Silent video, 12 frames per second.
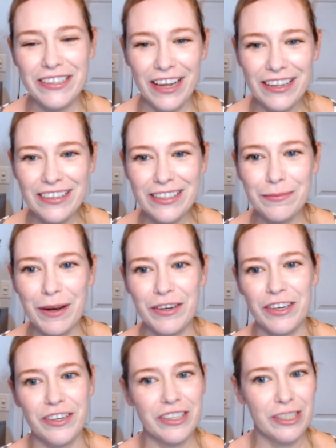Tell us about
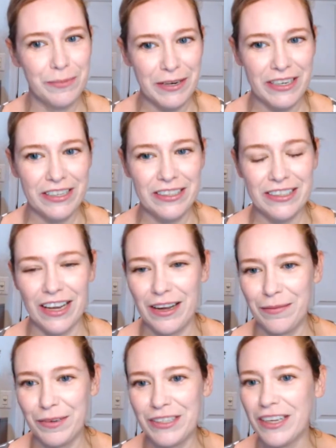your experience,
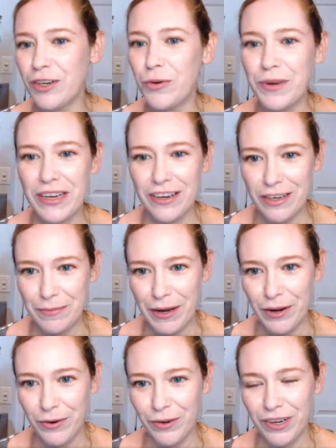because I know we hear
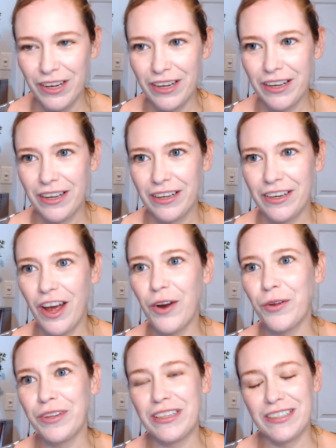about not
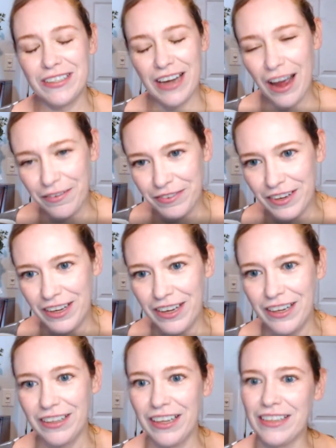only
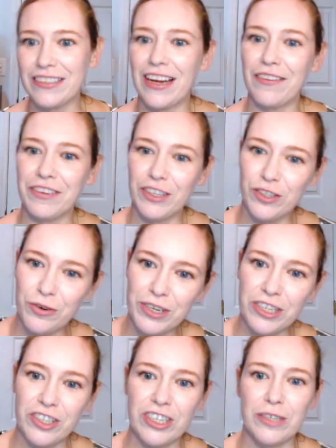staffing and like staffing
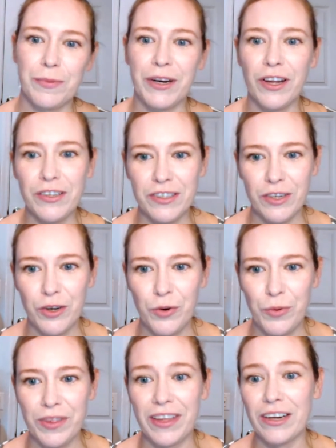shortages, but also
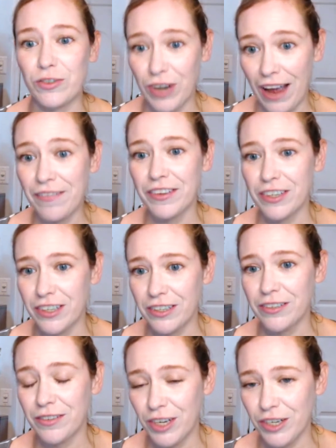with like
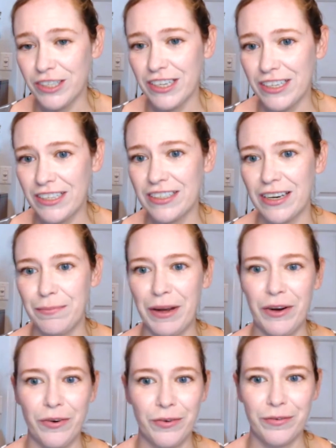traveler nurses and
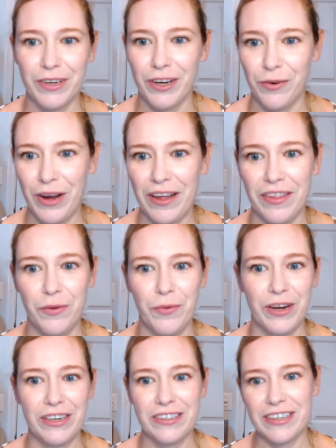about, how they
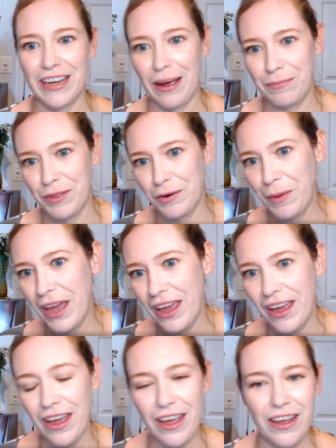wanted to cap their
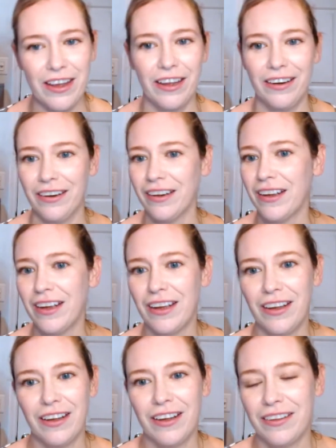pay and
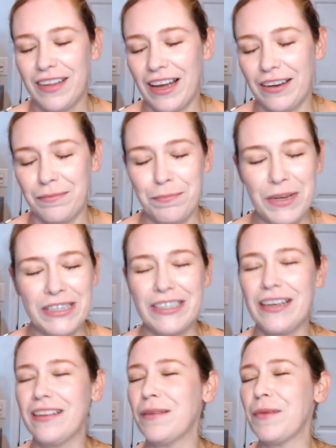that
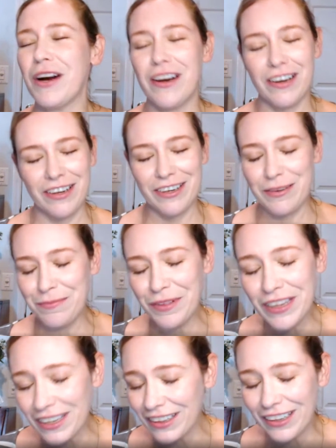missing the mark
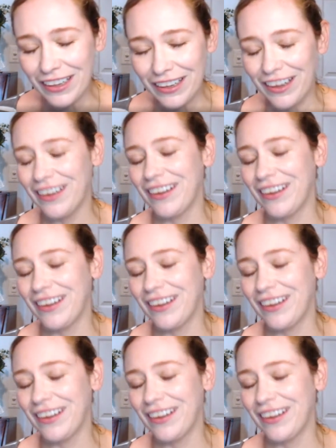completely.